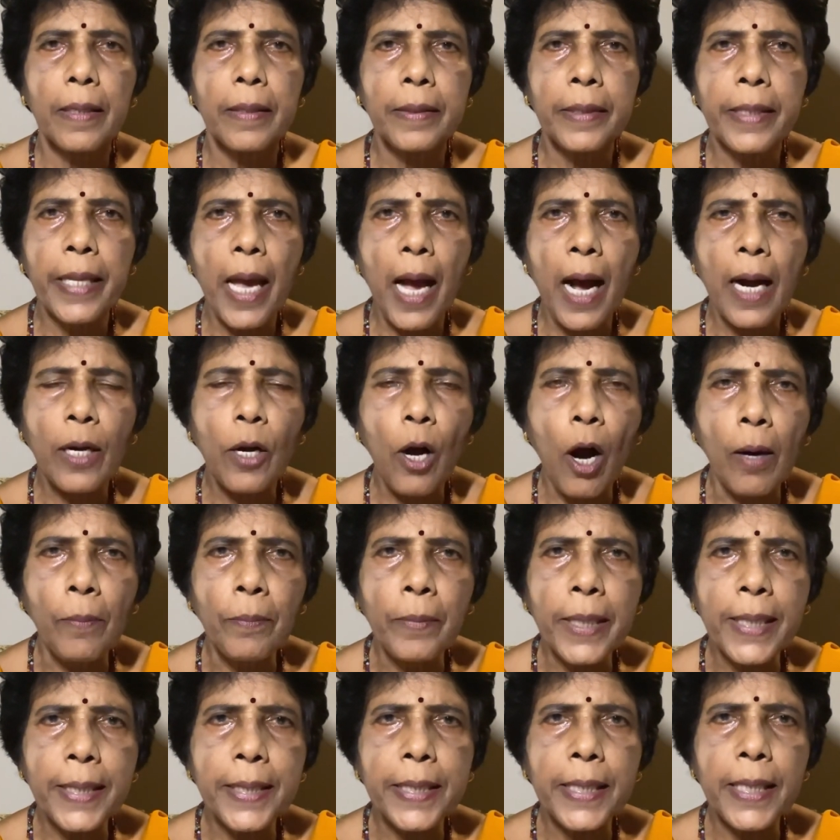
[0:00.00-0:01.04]
they are
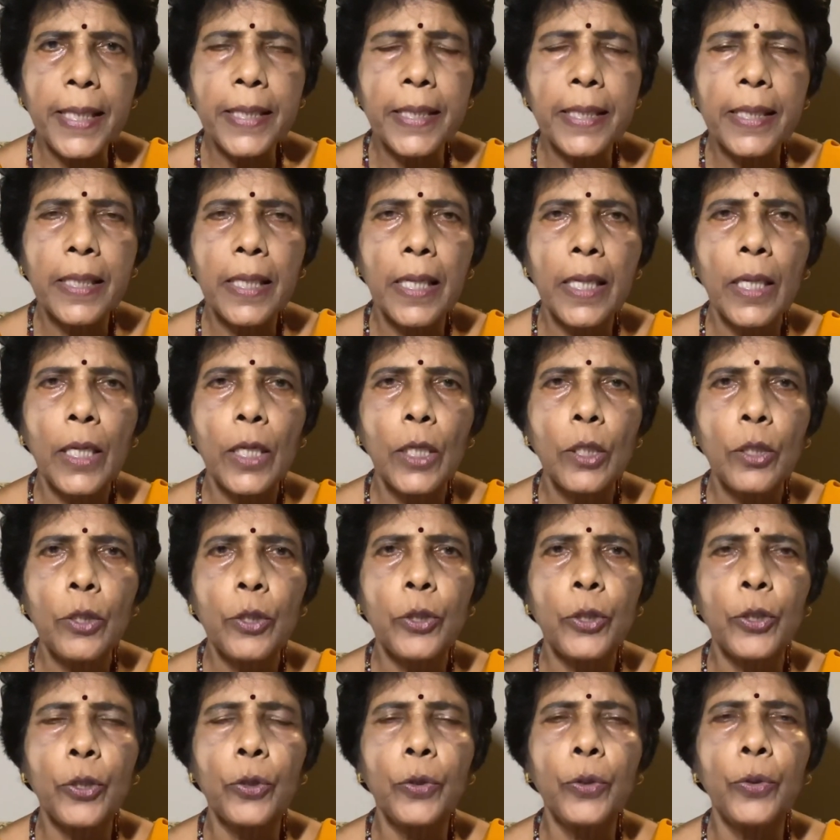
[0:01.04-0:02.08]
committed
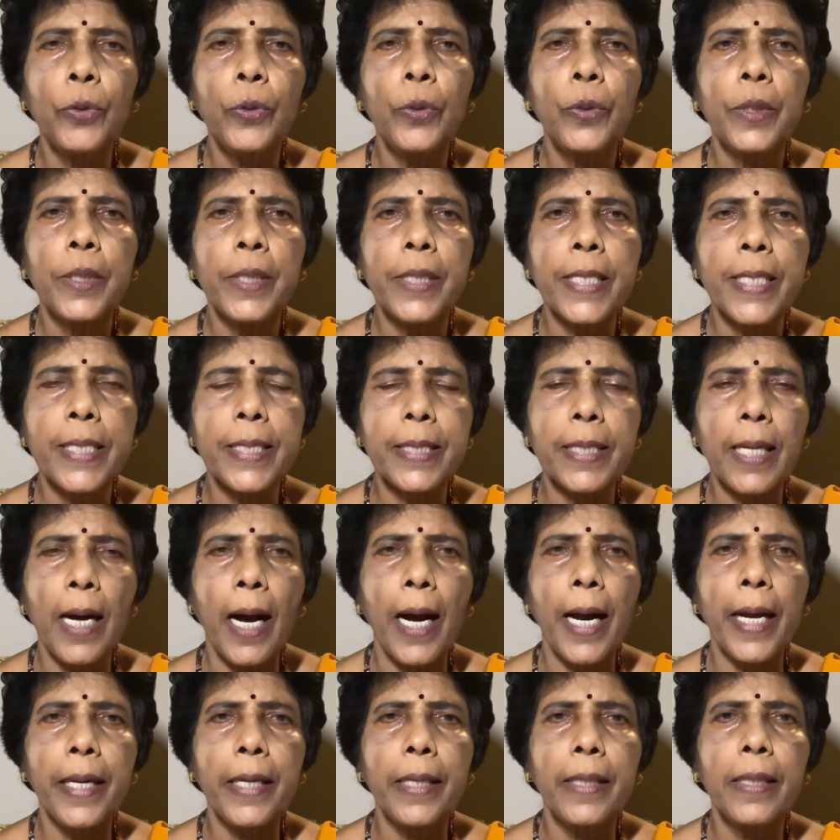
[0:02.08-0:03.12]
to
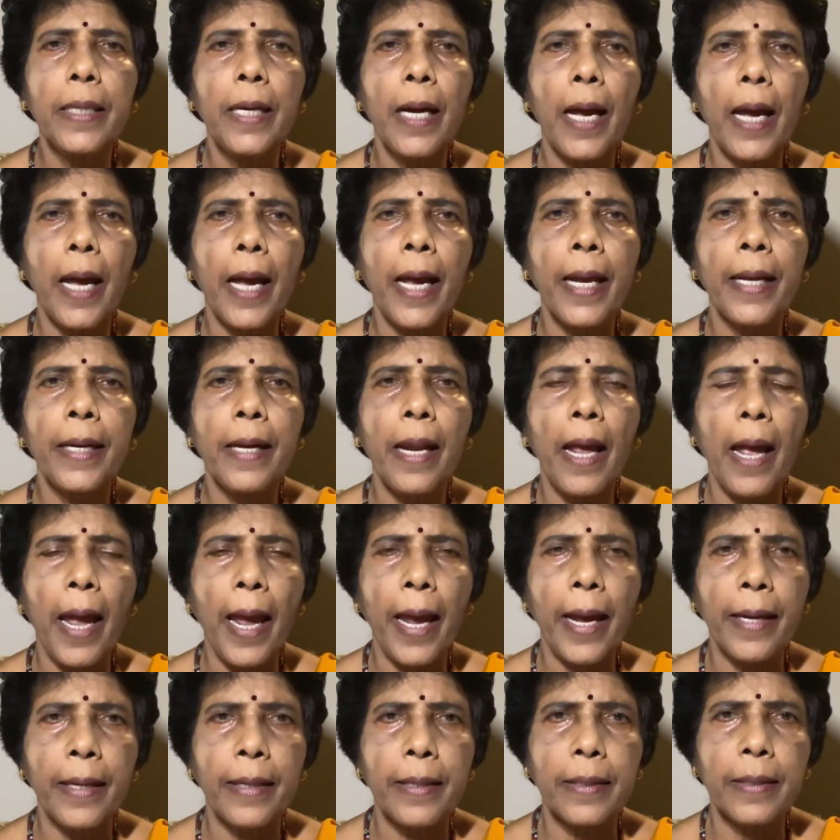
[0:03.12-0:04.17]
desire and
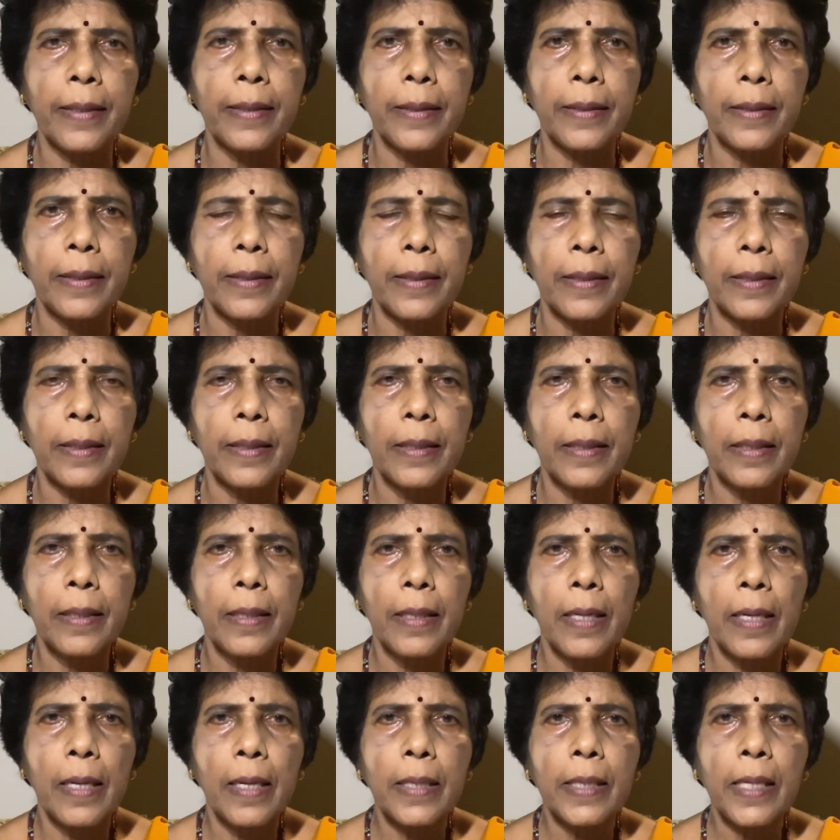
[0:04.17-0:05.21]
anger.
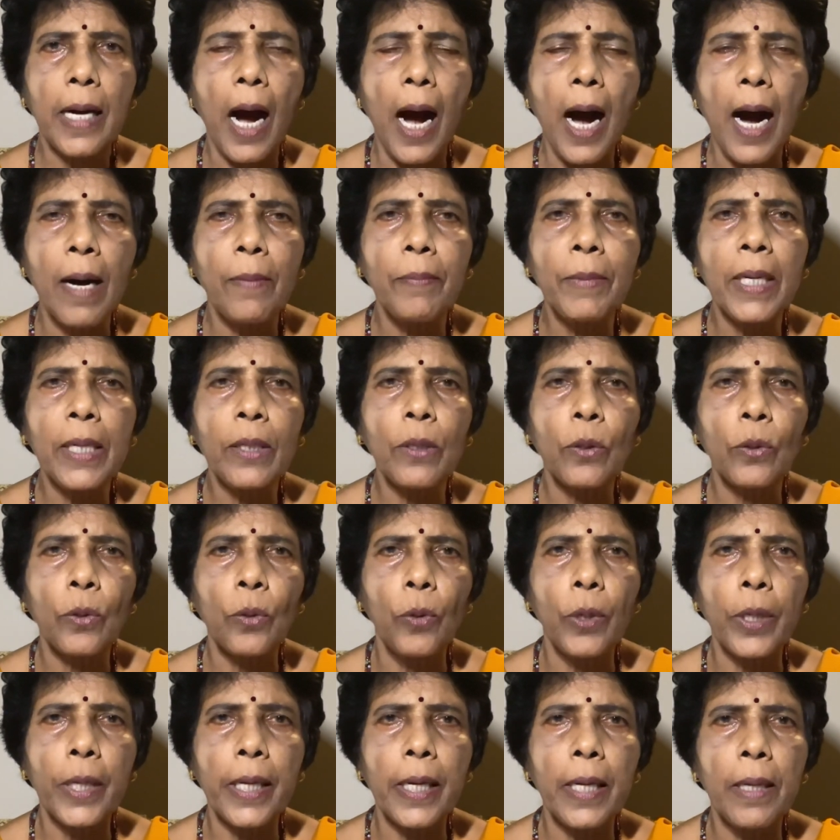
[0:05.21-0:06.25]
Kama
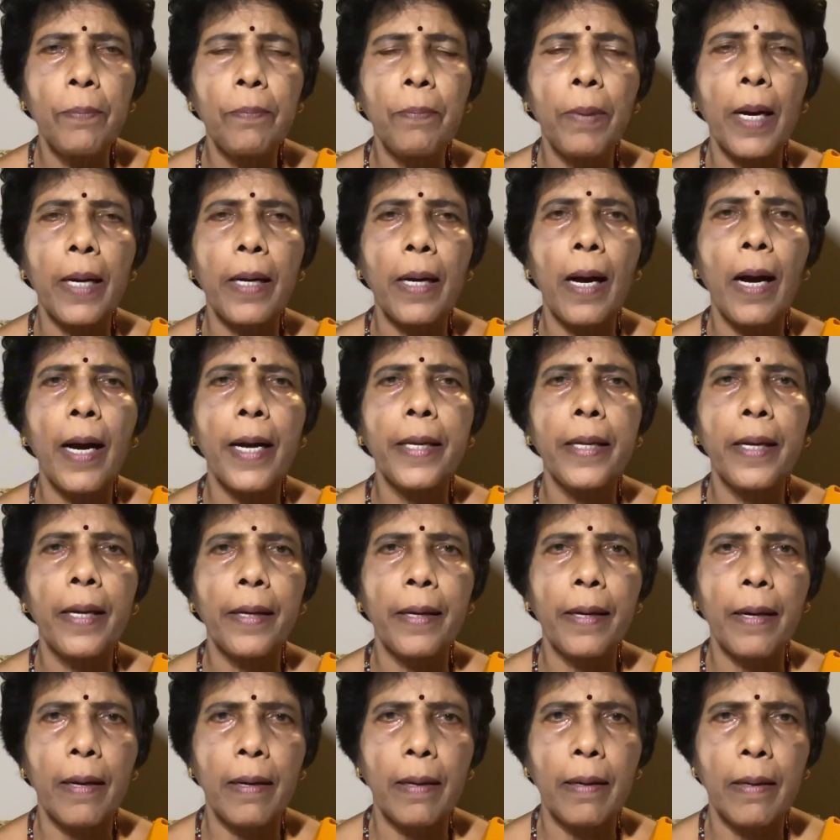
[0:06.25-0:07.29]
Krodha
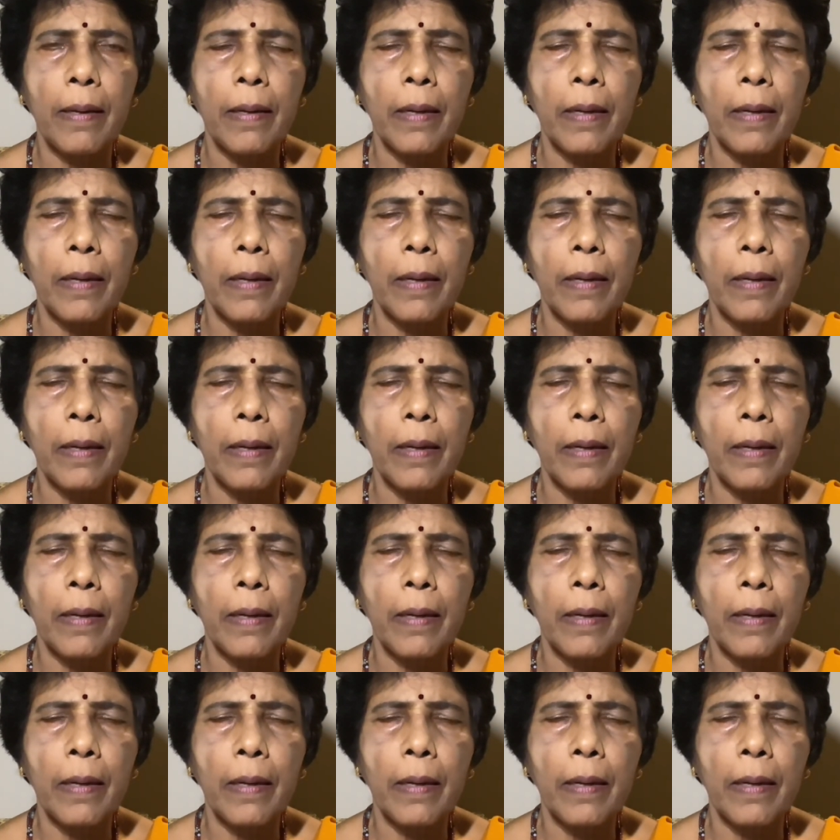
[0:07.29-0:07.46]
Parayana.